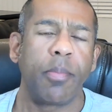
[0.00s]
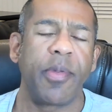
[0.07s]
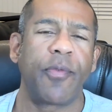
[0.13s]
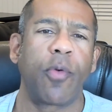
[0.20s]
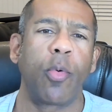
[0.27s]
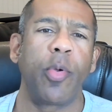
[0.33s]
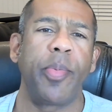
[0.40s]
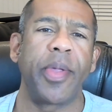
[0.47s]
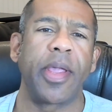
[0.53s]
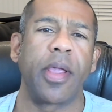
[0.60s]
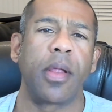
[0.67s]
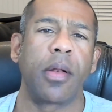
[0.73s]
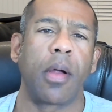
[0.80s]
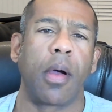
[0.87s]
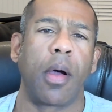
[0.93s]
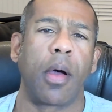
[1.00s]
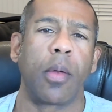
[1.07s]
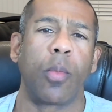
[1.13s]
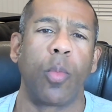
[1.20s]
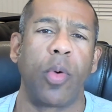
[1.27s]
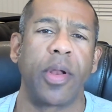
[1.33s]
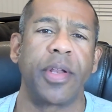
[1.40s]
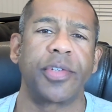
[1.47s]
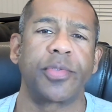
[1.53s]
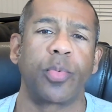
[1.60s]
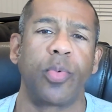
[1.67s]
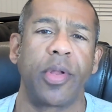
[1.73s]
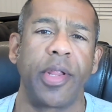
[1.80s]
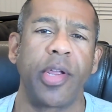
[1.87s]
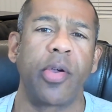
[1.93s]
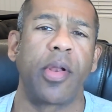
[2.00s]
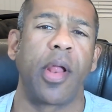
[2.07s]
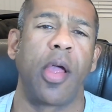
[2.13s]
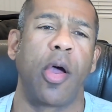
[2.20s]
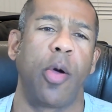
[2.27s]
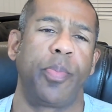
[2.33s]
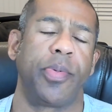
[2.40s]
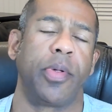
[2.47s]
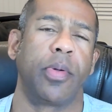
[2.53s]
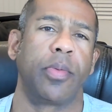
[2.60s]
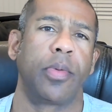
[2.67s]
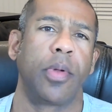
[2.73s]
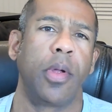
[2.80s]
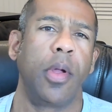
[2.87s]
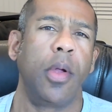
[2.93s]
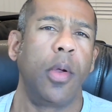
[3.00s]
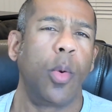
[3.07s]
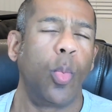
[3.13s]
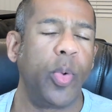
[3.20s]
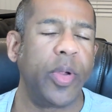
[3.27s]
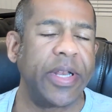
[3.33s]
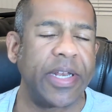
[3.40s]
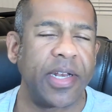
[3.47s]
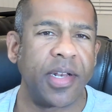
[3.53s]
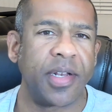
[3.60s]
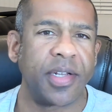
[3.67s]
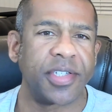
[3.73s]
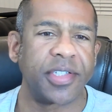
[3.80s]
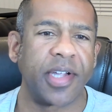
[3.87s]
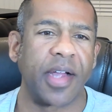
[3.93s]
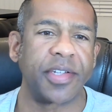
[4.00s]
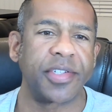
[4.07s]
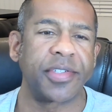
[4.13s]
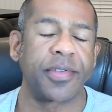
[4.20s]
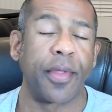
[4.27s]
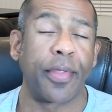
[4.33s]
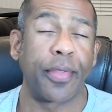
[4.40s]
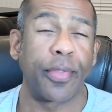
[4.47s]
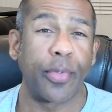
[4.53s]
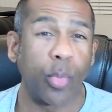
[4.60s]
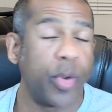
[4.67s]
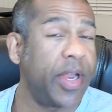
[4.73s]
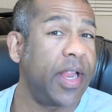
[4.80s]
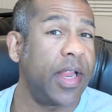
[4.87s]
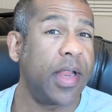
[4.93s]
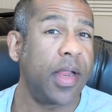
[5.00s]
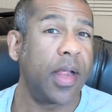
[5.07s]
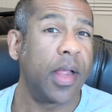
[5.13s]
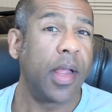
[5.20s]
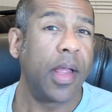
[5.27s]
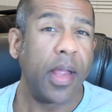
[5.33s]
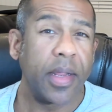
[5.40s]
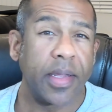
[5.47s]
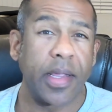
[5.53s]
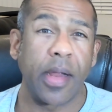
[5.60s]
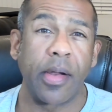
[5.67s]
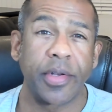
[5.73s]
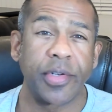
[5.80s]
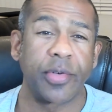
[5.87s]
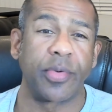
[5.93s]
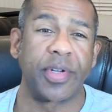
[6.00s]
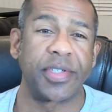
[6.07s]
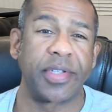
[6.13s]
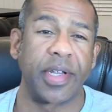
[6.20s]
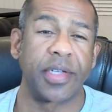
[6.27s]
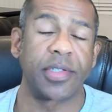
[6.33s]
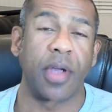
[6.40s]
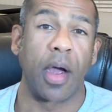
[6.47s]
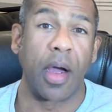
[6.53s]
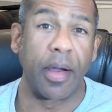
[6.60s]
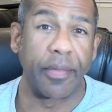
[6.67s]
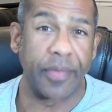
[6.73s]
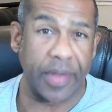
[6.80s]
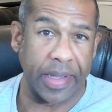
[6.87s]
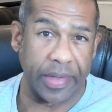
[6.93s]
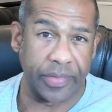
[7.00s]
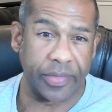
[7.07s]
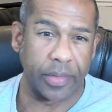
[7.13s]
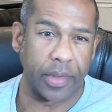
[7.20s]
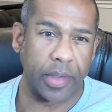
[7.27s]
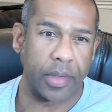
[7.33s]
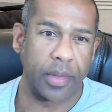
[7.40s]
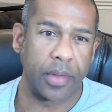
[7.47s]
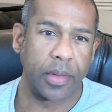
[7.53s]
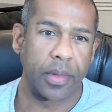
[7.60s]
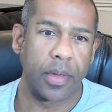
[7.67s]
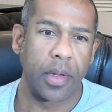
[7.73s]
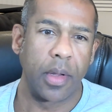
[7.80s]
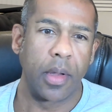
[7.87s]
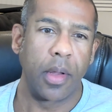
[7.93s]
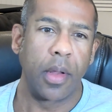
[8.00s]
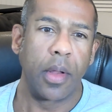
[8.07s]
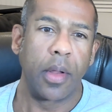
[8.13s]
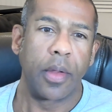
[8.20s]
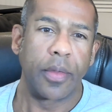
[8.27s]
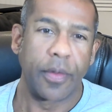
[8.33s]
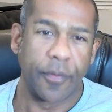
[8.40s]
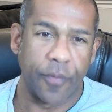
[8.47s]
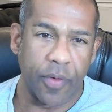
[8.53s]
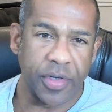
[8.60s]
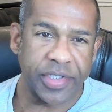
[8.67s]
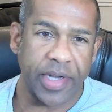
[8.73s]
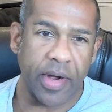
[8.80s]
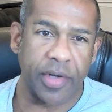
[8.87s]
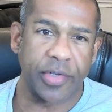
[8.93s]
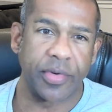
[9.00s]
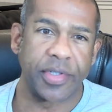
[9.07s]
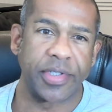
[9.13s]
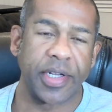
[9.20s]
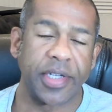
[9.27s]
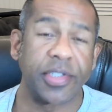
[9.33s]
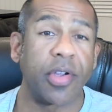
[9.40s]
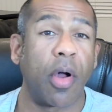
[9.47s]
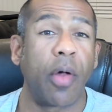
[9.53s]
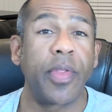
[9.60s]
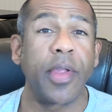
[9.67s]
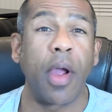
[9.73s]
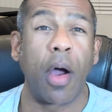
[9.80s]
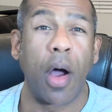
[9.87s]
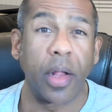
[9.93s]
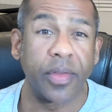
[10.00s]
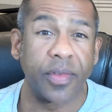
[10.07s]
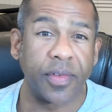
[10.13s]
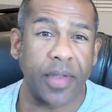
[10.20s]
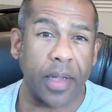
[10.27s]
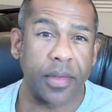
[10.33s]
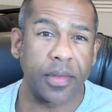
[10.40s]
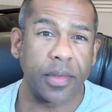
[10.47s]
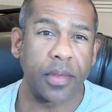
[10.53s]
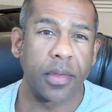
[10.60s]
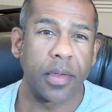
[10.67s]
Before we begin on what is really going to help you, we need to discuss the 3 characteristics of insulin. The first characteristic is called the onset.